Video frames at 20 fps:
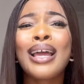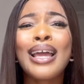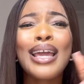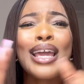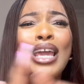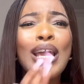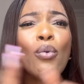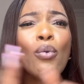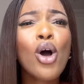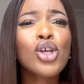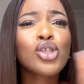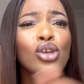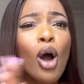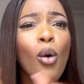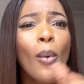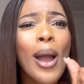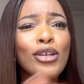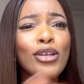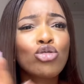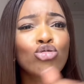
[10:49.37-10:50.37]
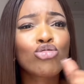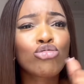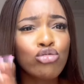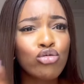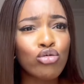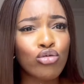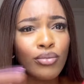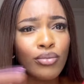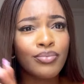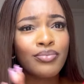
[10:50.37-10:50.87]
it was always
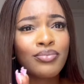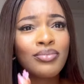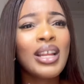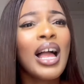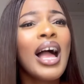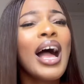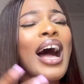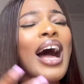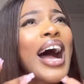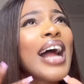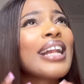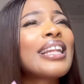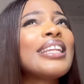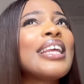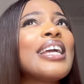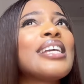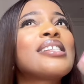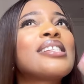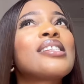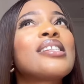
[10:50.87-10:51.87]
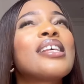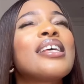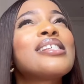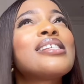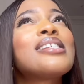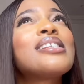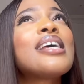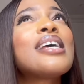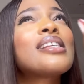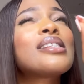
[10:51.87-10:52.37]
true. At least
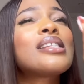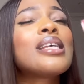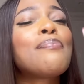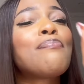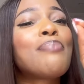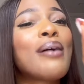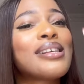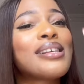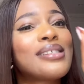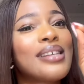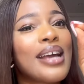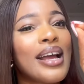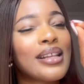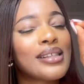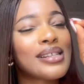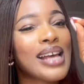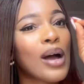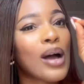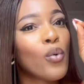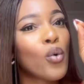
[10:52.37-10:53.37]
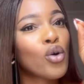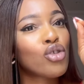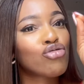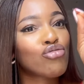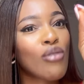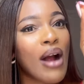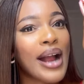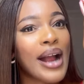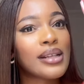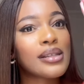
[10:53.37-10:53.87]
60% I was
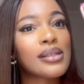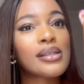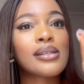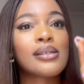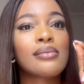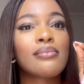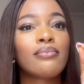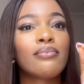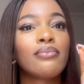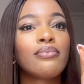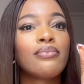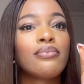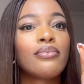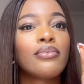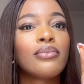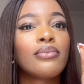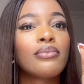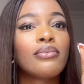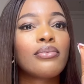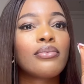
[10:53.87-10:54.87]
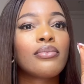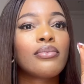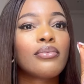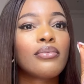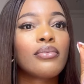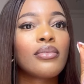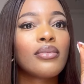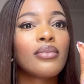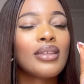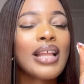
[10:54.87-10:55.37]
right.
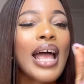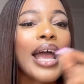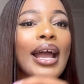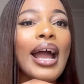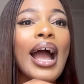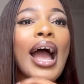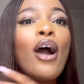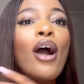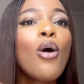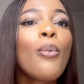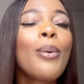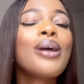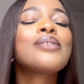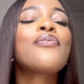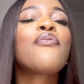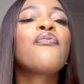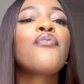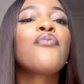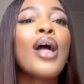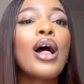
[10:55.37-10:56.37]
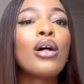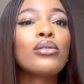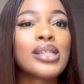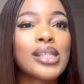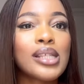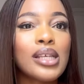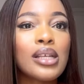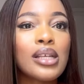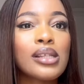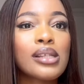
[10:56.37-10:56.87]
Like, I always
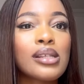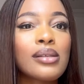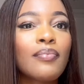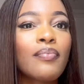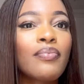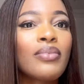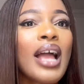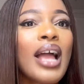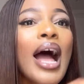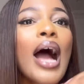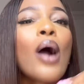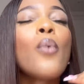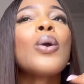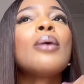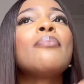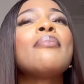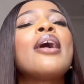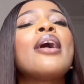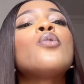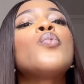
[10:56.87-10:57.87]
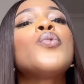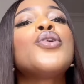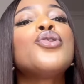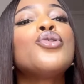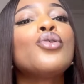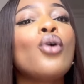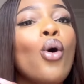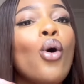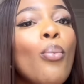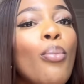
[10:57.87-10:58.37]
felt it. And women, we
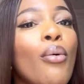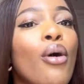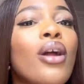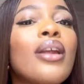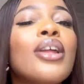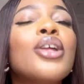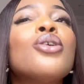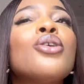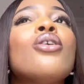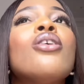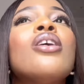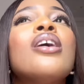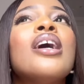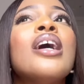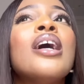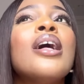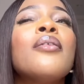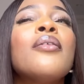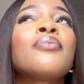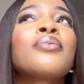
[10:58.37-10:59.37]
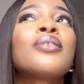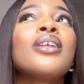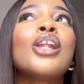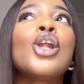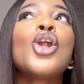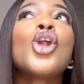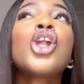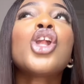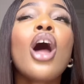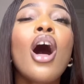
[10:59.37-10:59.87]
know, but you know,
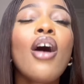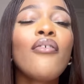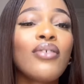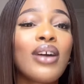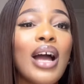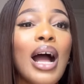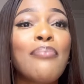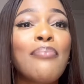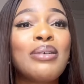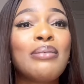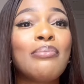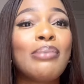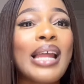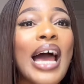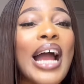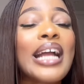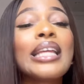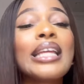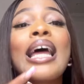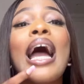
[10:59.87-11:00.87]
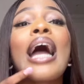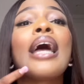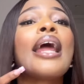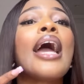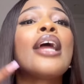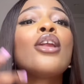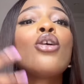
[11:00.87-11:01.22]
love can be blinding. And I